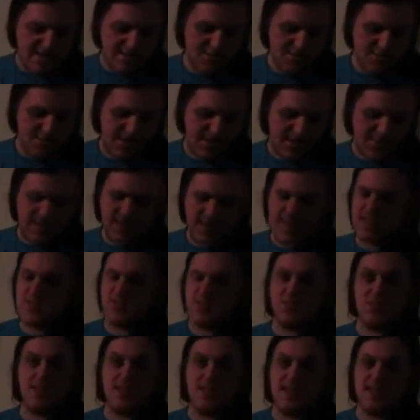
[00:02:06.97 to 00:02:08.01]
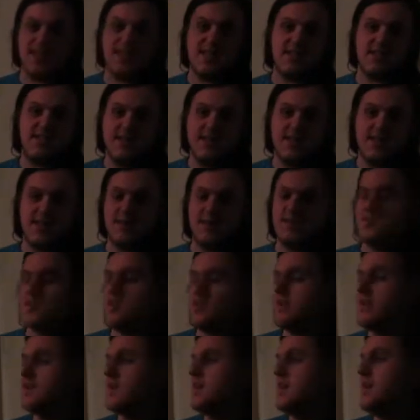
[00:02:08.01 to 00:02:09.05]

play. My leg's really itchy right now, I'm sorry.